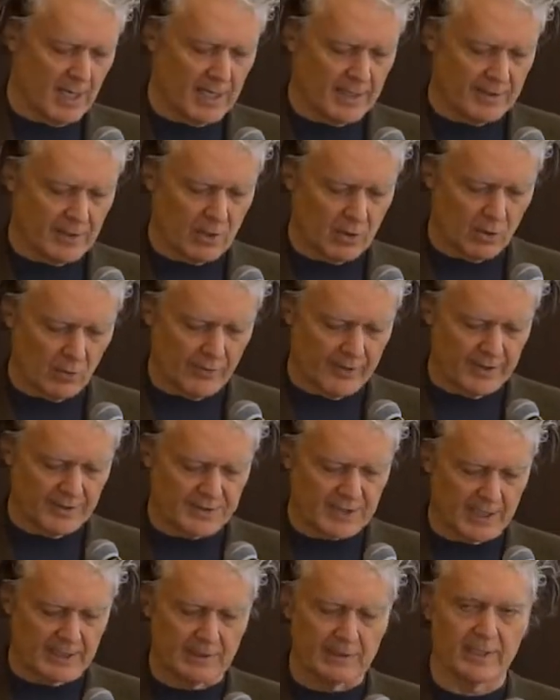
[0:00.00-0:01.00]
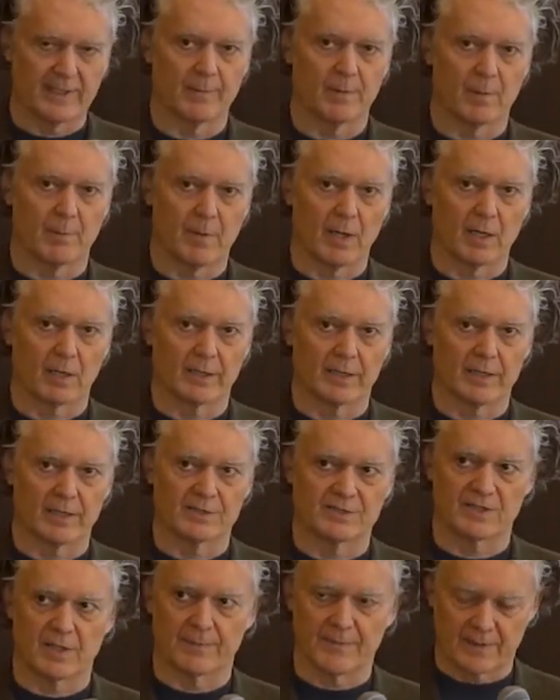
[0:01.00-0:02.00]
I know the tight labor market
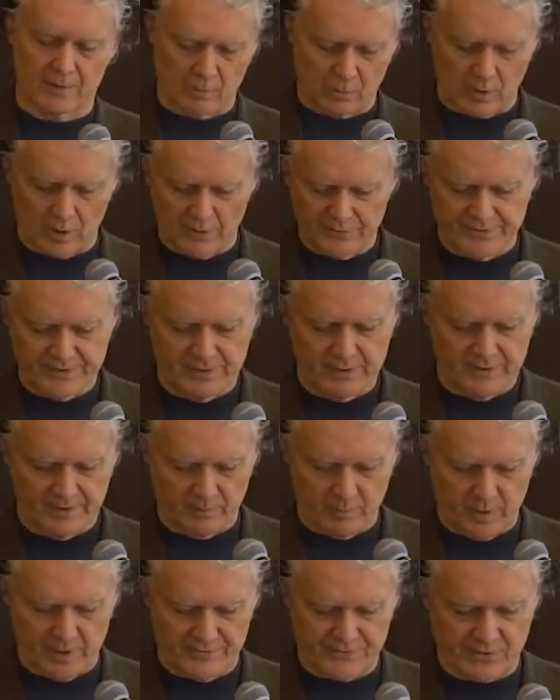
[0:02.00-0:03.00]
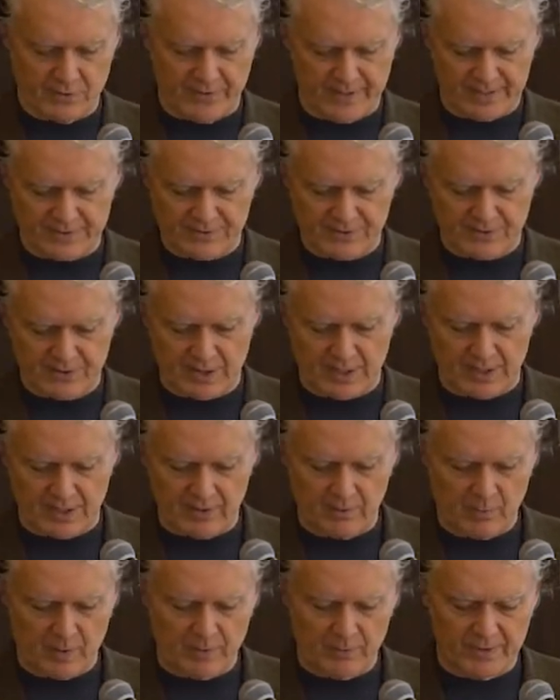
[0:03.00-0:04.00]
is something we're all dealing with. So that's
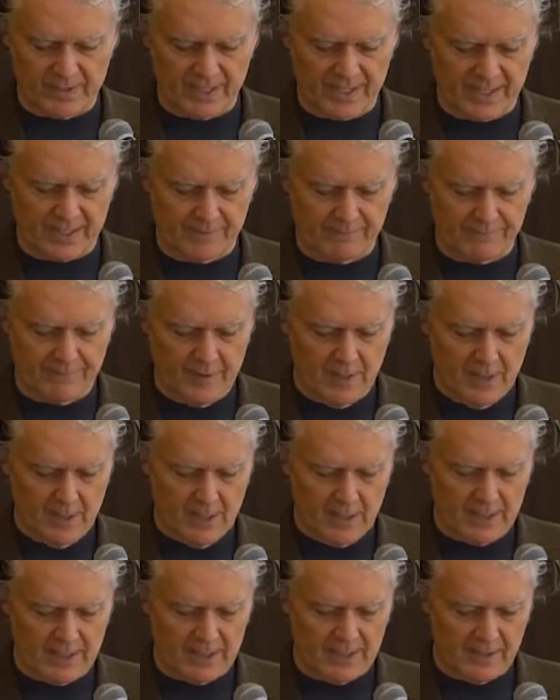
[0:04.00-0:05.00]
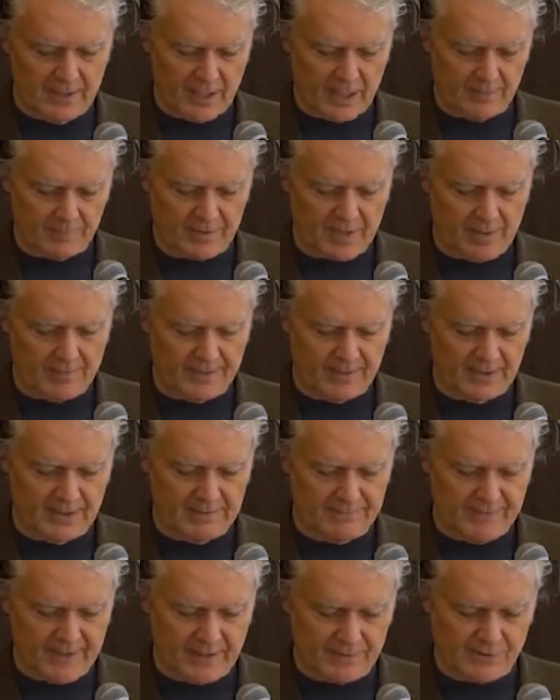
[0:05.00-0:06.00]
uh, what we have in upcoming
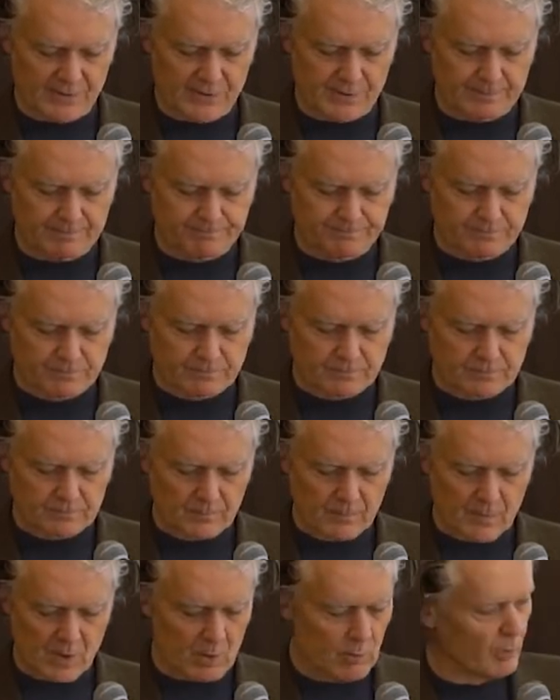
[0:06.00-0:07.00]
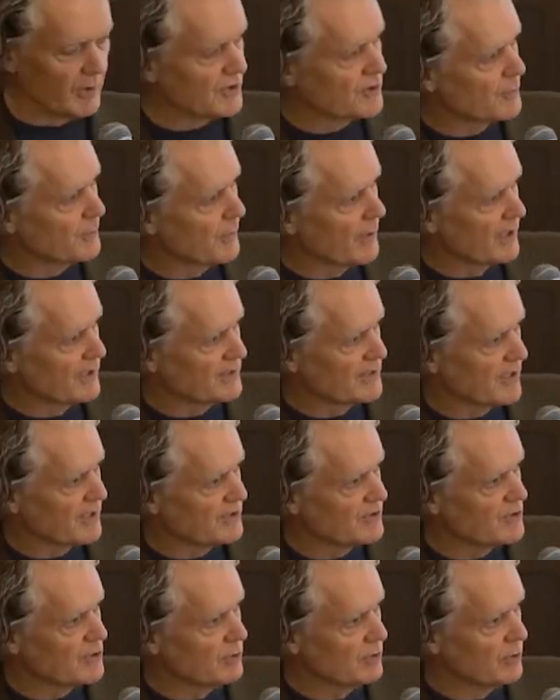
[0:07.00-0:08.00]
events, which brings
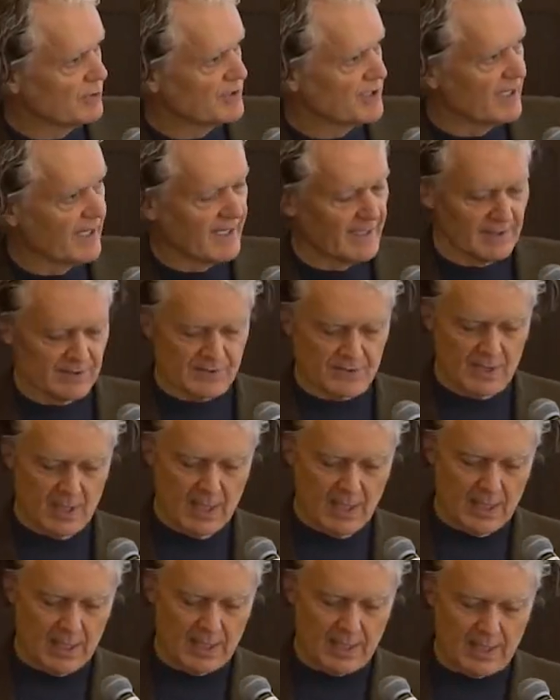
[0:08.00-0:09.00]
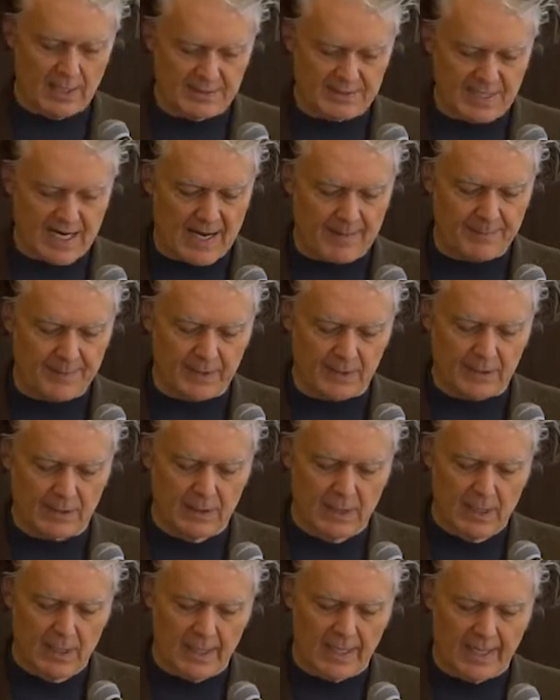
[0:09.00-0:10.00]
us to today's uh, topic
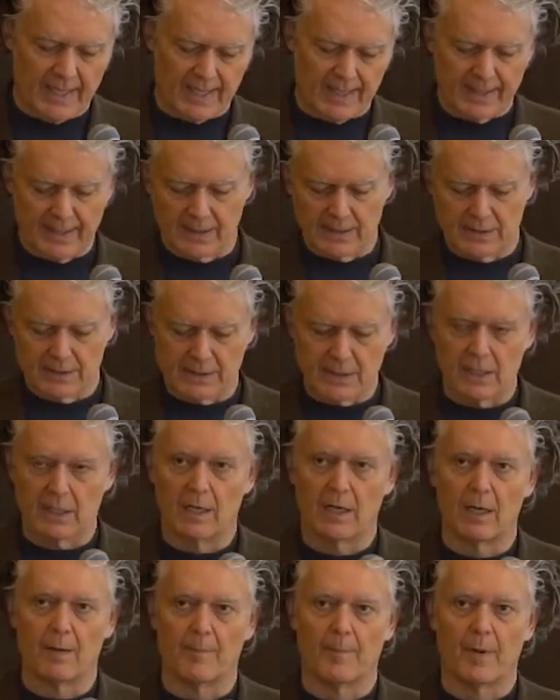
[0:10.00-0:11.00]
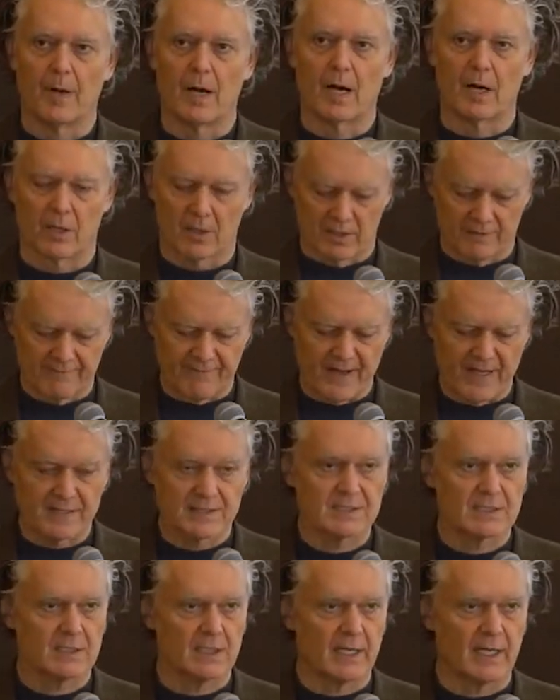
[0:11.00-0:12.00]
and um, our
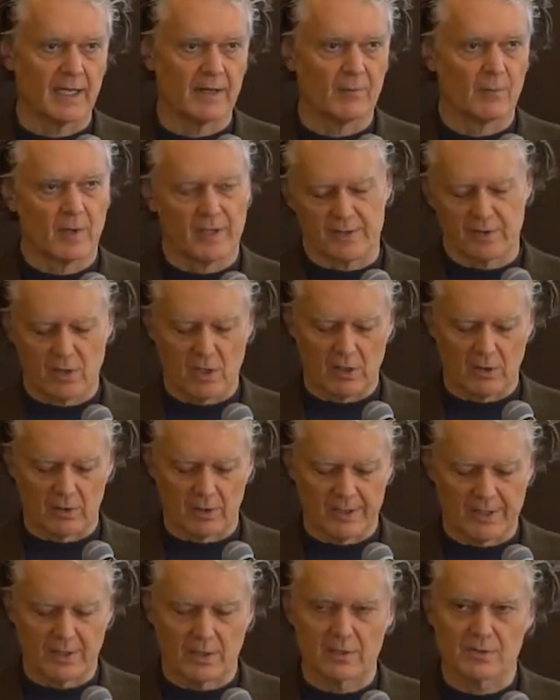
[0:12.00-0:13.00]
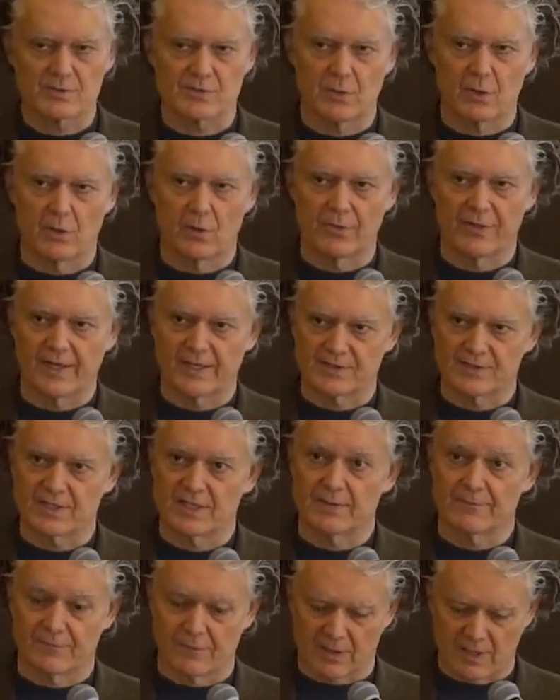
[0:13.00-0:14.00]
event and why you all are here. So thanks
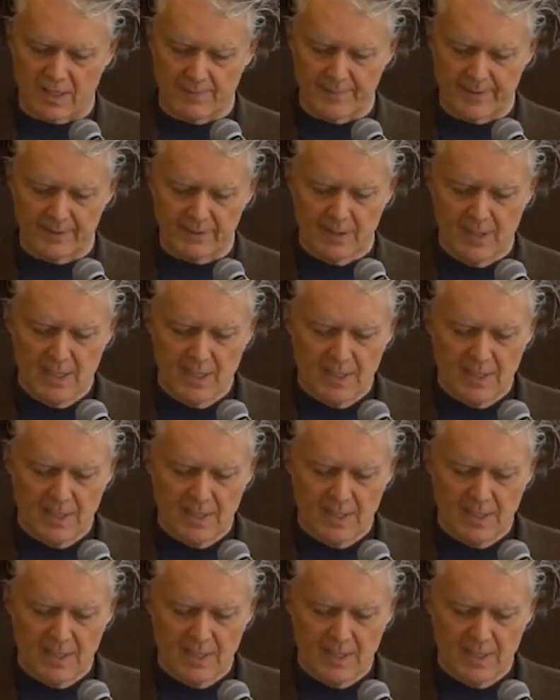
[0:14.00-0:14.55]
again for coming.